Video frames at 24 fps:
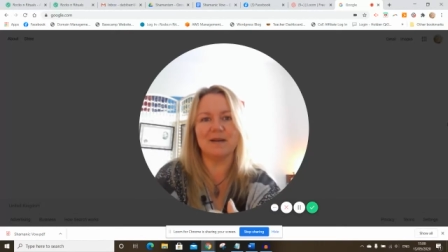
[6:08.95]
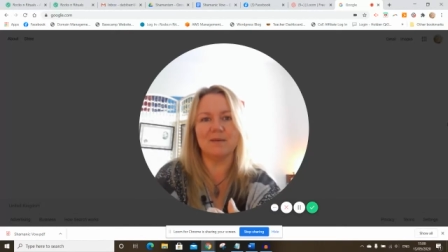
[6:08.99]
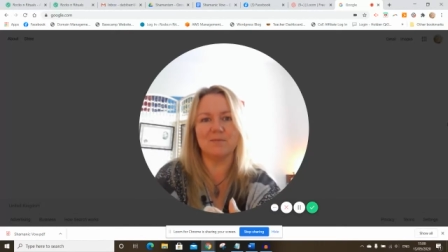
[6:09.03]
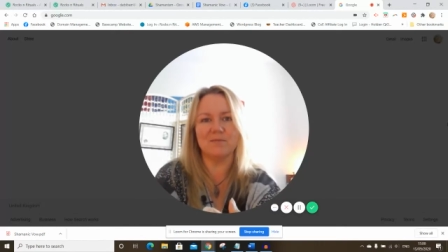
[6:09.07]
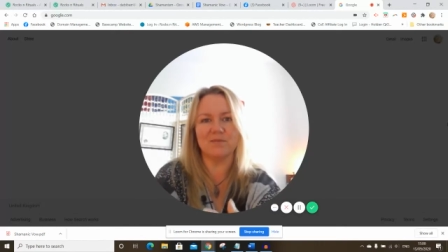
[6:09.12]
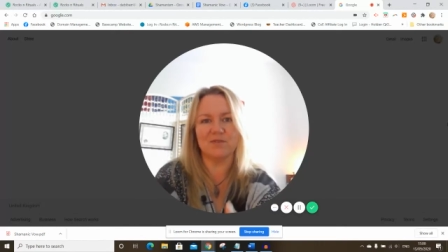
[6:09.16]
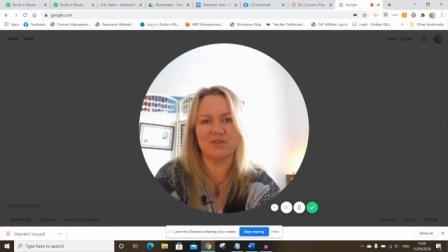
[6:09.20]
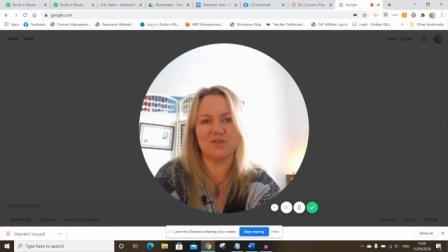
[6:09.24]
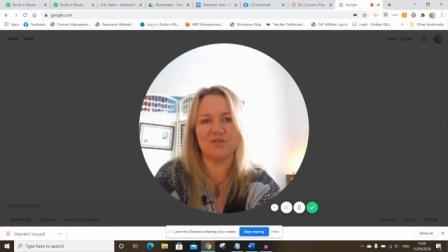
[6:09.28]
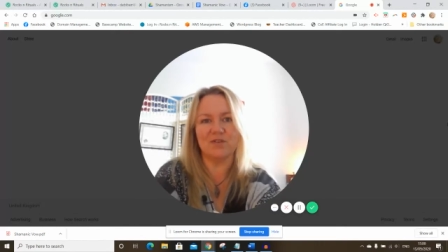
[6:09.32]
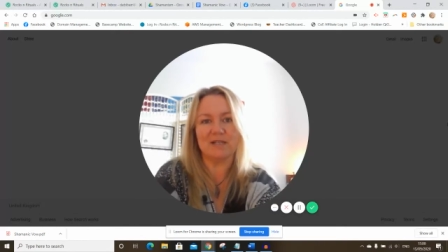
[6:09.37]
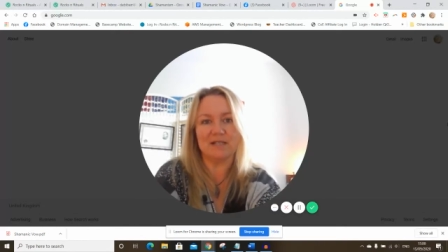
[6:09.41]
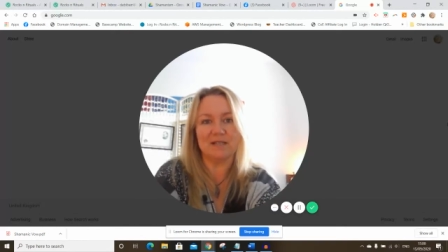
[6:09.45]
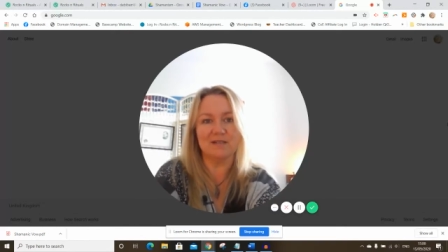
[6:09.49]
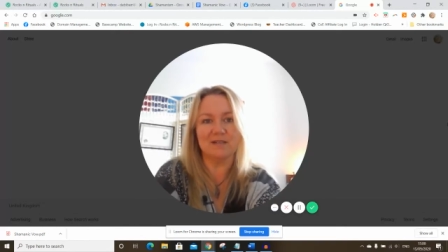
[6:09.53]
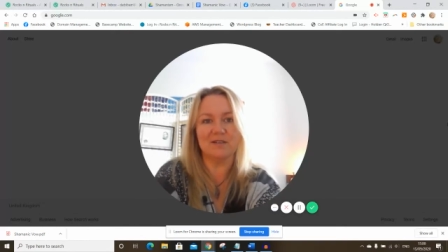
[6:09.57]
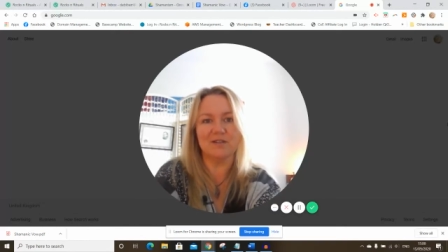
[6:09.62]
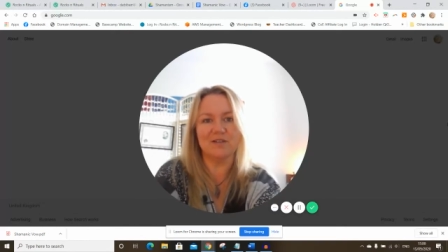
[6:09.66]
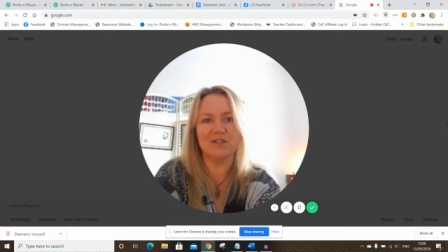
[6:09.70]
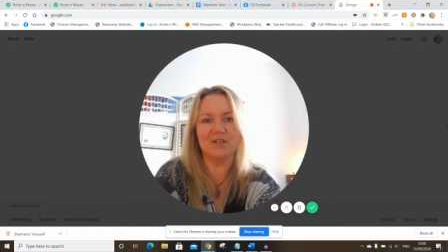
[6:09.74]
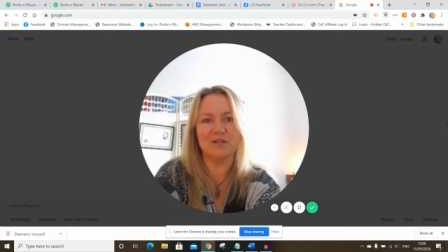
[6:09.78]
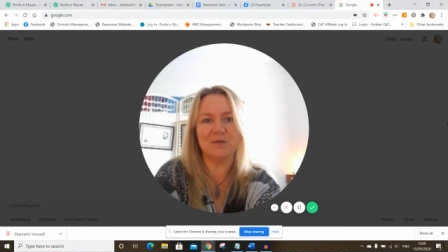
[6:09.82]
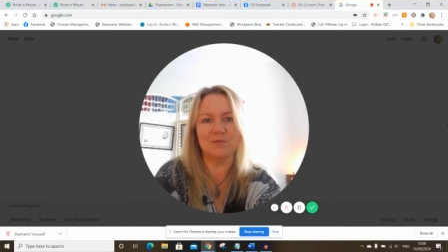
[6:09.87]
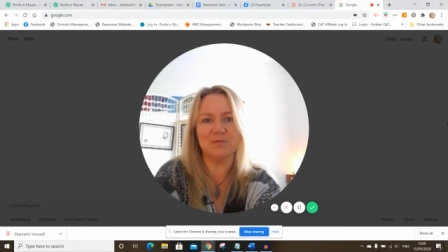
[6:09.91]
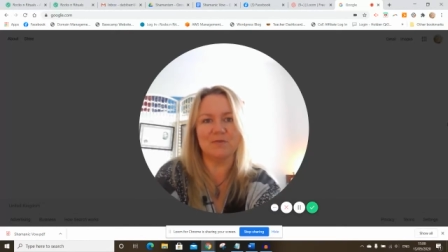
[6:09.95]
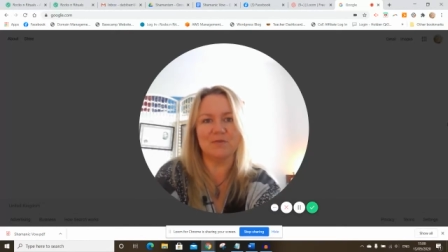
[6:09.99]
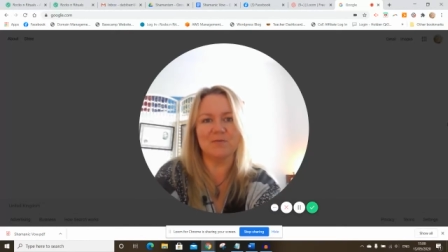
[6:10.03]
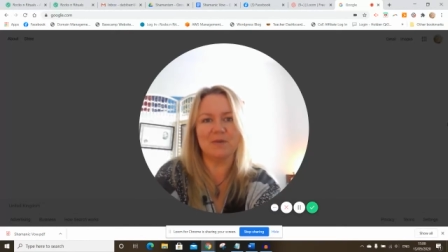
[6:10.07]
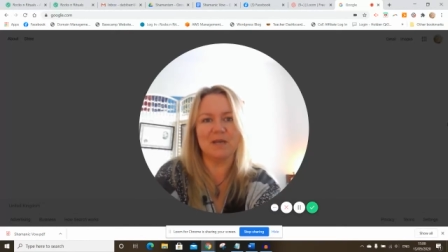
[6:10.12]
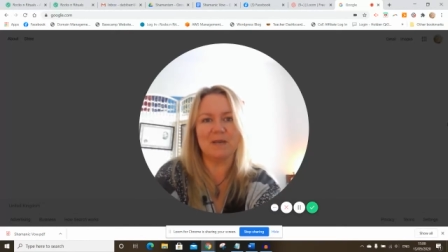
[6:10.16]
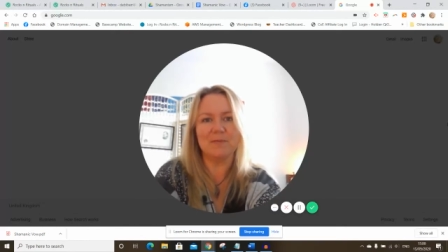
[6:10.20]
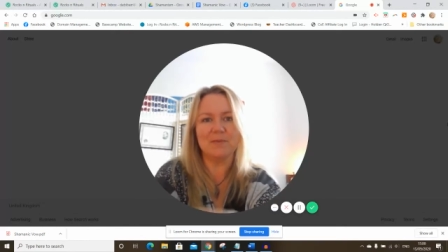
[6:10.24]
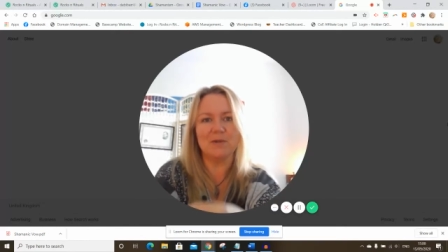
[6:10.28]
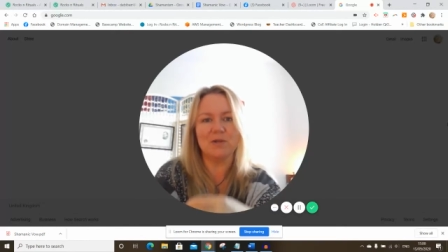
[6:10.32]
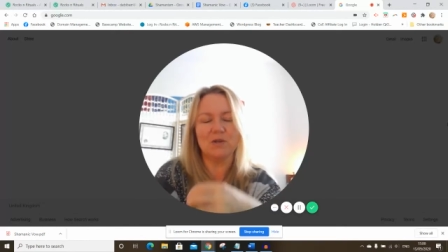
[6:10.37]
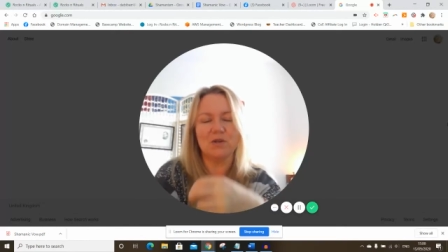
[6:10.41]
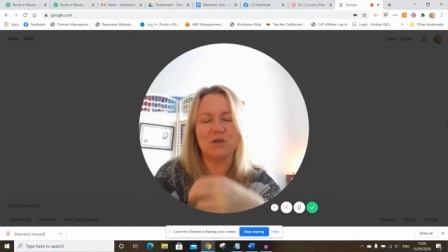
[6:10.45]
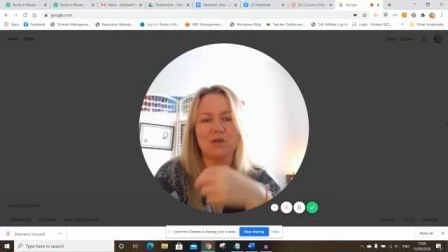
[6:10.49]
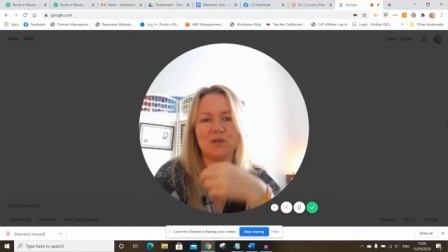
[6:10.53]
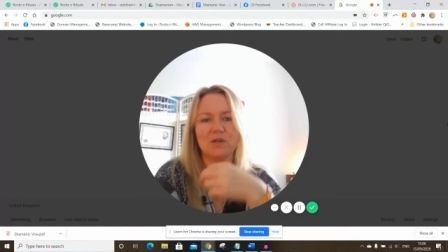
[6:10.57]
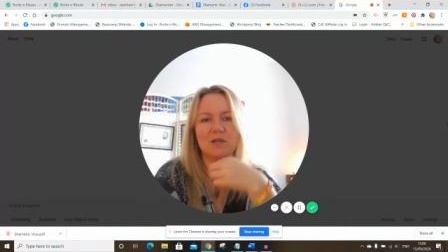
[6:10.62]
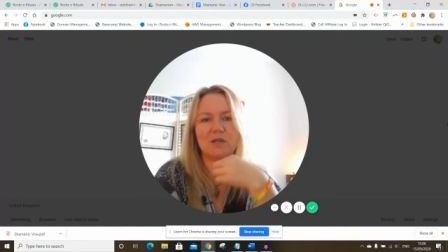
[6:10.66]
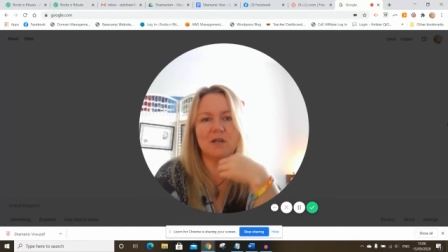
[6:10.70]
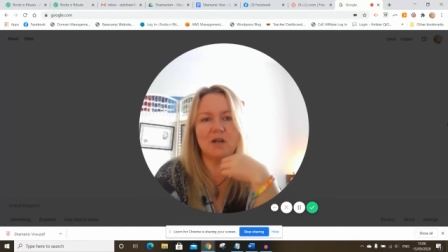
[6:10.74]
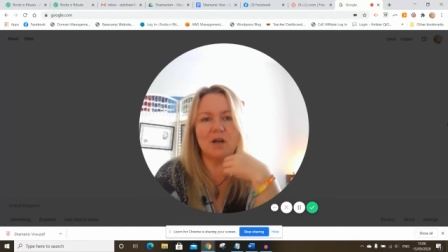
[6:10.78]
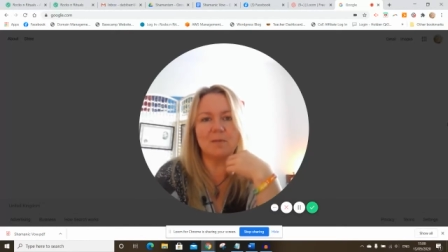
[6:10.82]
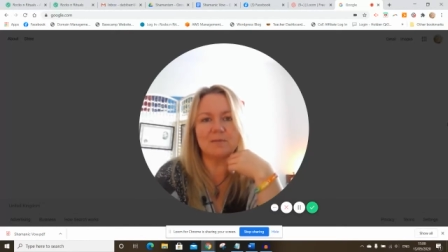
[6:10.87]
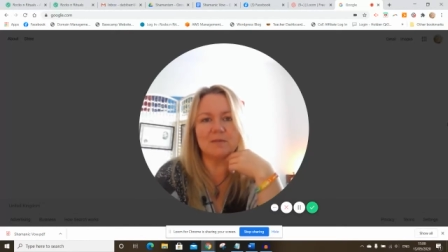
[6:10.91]
I'm restricted on the number of people who
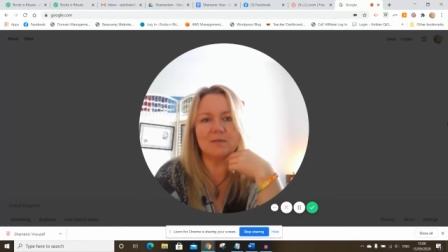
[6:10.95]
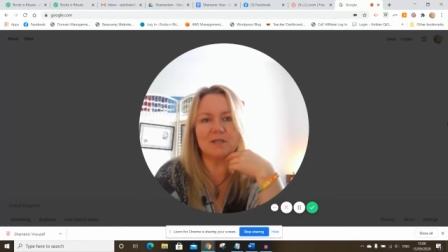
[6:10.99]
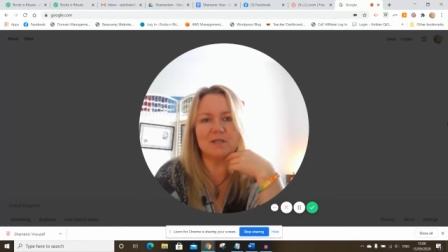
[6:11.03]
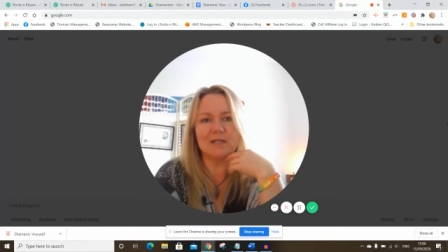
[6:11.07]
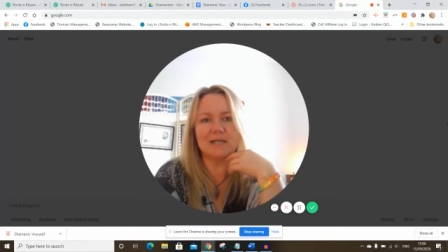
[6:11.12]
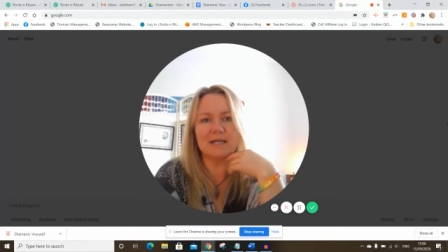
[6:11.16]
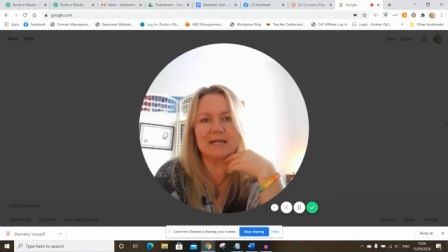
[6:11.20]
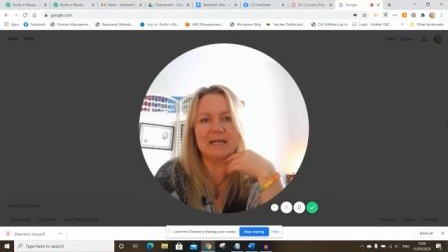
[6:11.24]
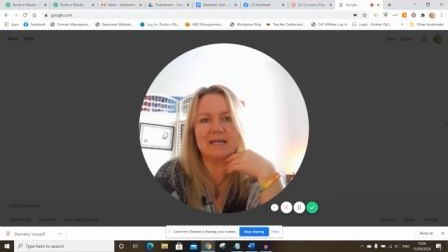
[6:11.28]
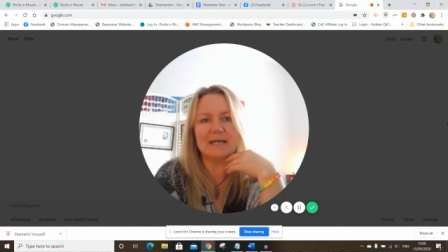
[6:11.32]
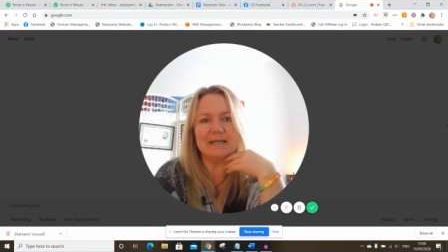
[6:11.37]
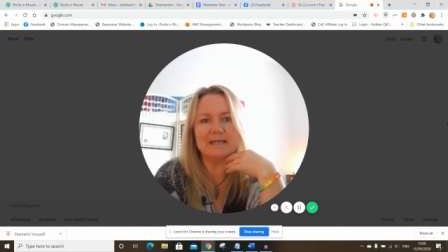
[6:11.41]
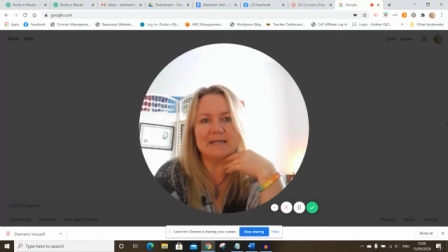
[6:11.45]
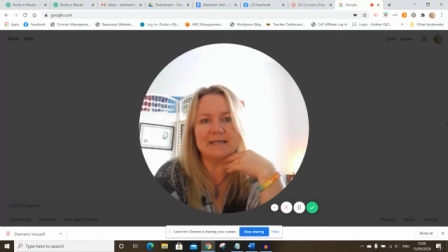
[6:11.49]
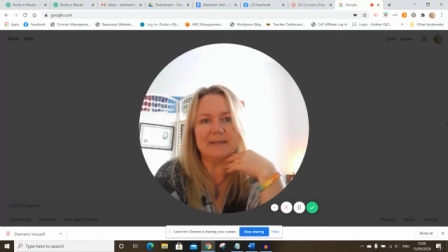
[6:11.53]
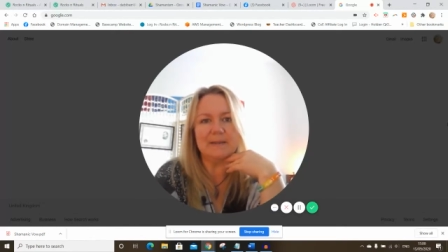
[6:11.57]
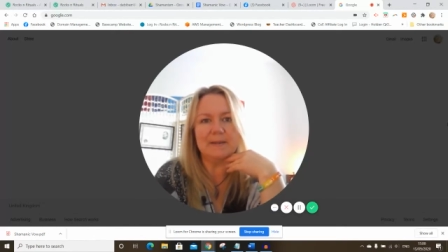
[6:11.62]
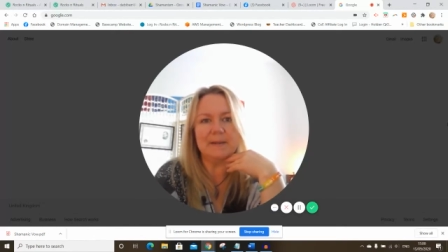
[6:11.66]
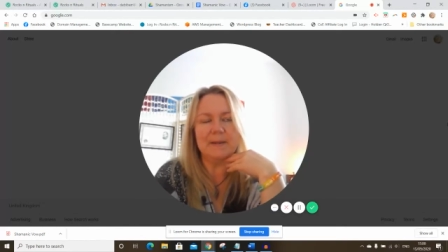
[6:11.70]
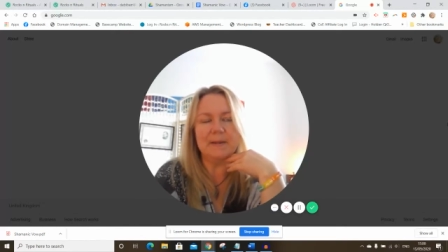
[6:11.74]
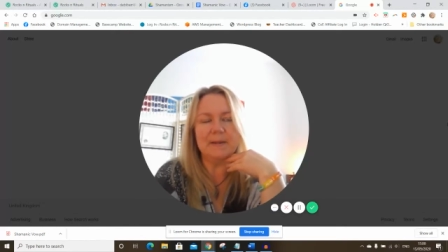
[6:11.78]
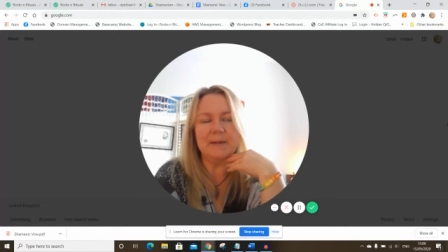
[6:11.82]
can come to the class.